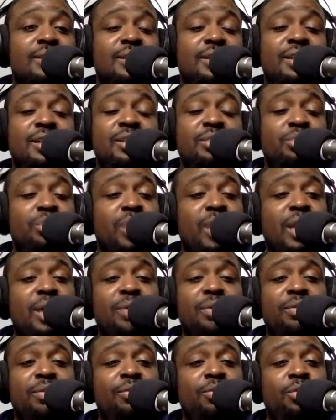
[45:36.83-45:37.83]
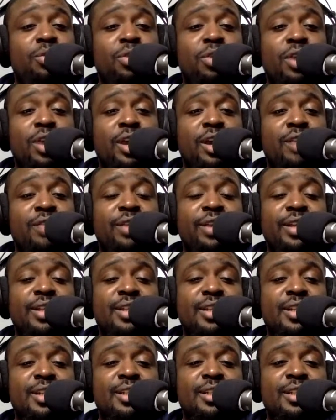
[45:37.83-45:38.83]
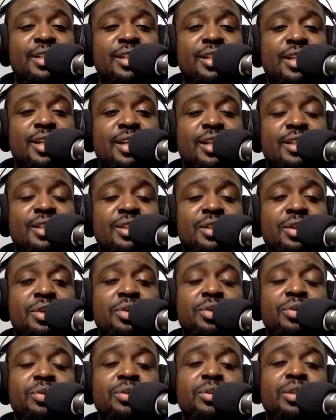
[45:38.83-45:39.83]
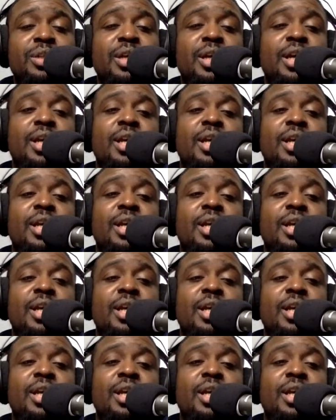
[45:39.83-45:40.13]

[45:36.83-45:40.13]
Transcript: Zeke is playing with four earrings in his nose,